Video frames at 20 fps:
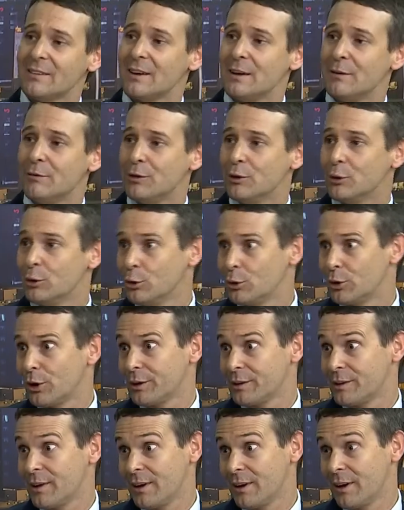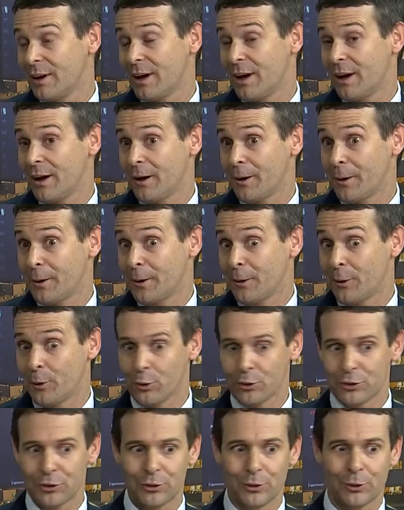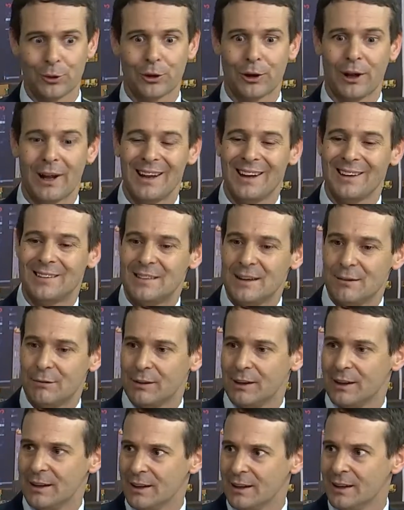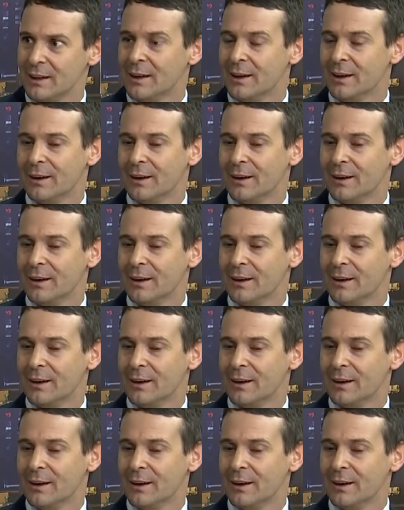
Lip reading: if you look at also relatively